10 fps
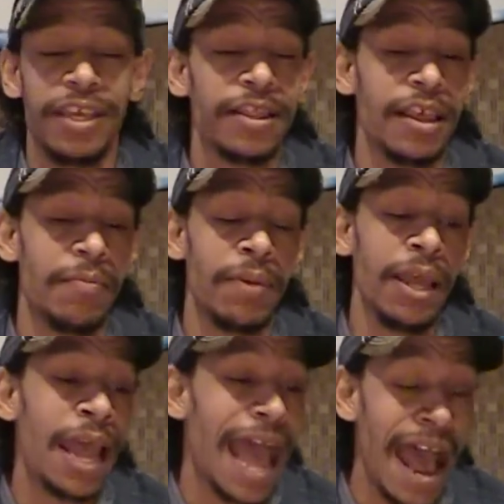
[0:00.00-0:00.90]
Get them
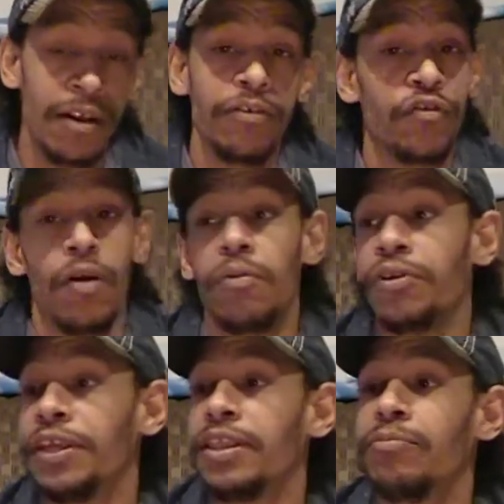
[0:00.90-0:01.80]
out of trouble,
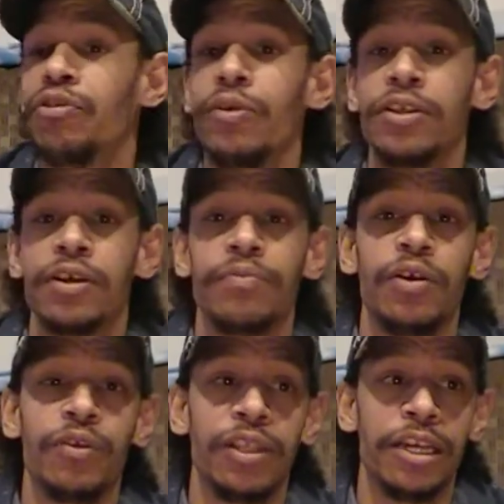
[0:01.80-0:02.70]
get them doing something
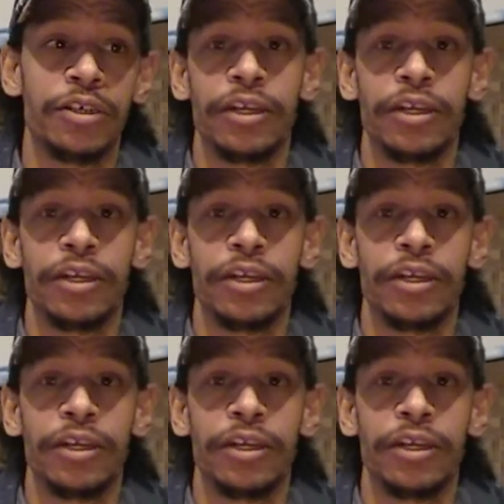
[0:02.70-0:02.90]
with nature,